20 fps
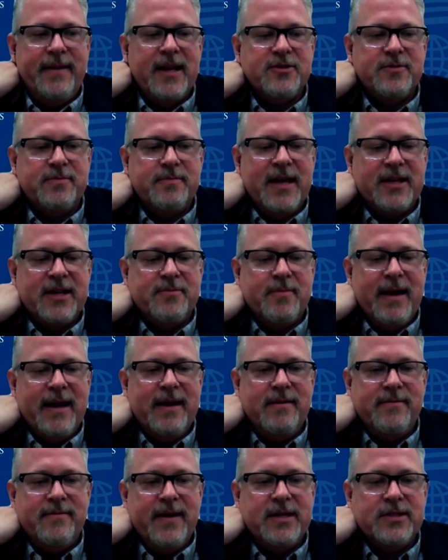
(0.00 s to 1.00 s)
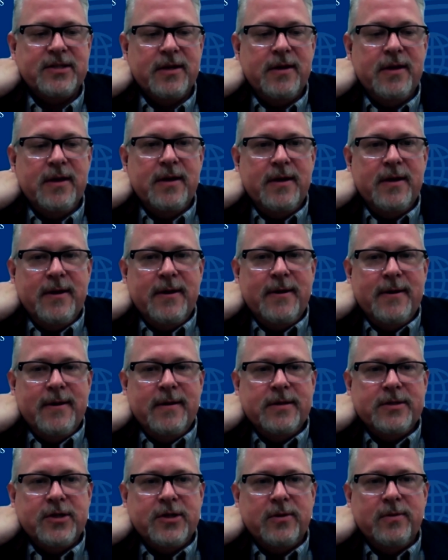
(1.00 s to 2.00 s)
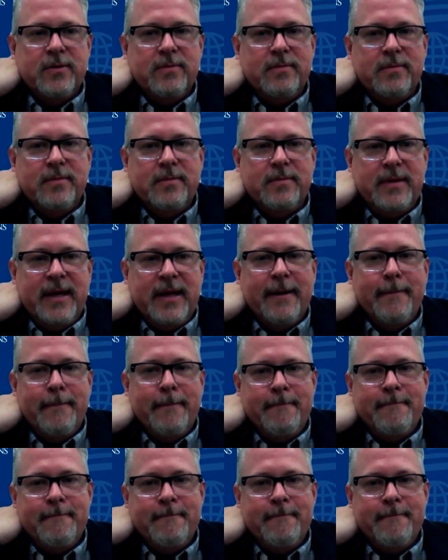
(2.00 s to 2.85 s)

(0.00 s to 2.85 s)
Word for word: That's that's my advice. So yeah.